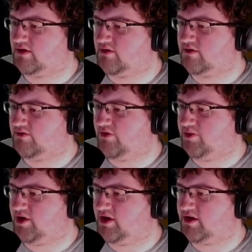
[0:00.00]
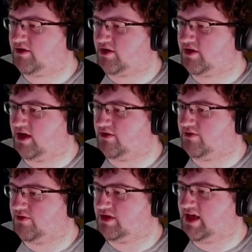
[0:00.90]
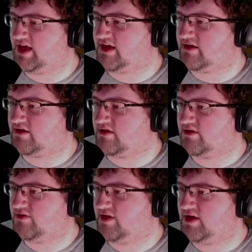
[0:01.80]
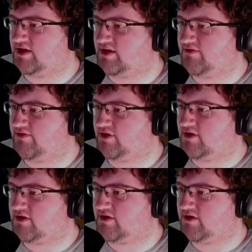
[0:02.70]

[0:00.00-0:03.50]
we put out another candle, does that do anything for us?